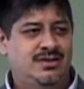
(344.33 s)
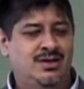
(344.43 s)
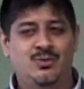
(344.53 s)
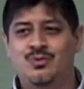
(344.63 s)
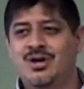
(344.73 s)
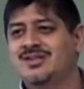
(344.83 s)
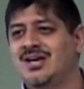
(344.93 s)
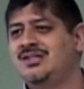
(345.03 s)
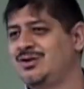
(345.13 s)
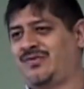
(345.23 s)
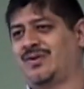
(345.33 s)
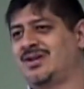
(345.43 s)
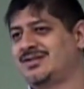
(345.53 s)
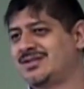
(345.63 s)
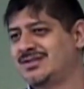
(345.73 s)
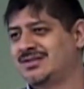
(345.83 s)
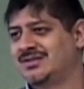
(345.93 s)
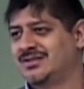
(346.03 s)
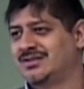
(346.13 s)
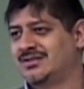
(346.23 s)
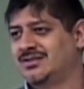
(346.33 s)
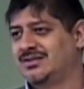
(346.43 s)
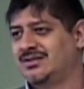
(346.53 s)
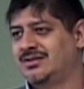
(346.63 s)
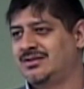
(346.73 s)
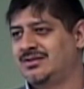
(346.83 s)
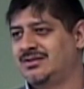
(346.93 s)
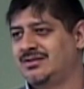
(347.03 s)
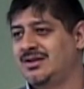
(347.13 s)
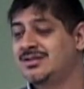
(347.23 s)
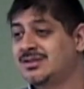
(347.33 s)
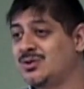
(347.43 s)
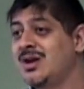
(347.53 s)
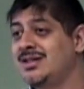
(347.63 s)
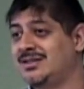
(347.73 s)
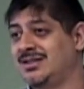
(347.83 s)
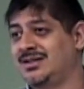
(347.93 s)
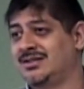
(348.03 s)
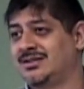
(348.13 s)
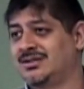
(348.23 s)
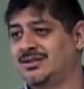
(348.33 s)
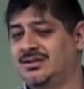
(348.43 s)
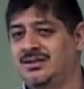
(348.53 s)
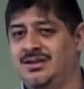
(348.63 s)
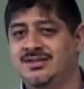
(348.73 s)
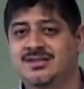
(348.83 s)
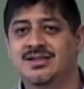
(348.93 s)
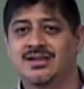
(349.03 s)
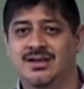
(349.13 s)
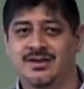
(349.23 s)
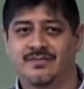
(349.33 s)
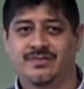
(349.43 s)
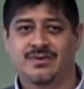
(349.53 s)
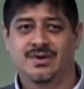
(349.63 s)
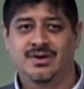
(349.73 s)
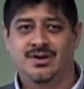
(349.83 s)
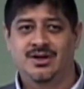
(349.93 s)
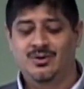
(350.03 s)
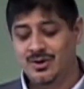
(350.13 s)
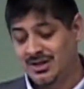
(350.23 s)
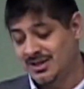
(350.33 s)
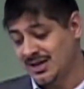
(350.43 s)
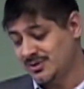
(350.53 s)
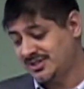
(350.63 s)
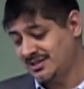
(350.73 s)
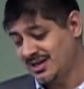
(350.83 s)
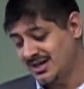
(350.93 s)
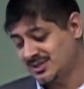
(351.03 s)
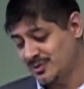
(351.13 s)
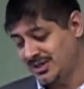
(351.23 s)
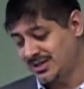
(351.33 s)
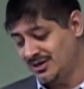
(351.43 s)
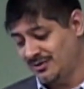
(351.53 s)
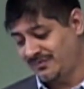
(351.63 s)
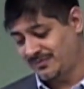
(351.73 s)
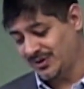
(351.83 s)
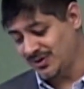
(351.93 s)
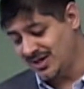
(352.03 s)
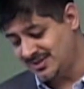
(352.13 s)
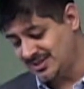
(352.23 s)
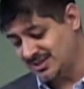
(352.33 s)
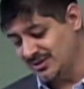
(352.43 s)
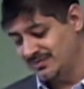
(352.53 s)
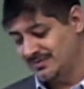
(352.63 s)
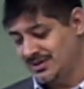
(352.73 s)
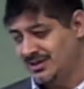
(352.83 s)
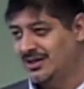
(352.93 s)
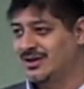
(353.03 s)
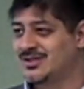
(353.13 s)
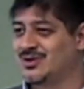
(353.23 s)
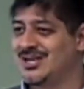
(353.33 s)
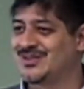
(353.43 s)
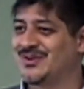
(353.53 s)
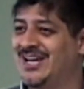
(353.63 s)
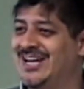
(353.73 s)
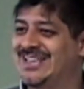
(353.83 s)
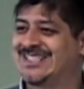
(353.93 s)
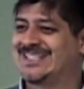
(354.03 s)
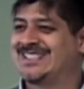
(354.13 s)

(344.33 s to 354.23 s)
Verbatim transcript: And what does that do for us? It's crazy. It's silly. Well, like we said last week, you know, for crazy too, there's grace for that.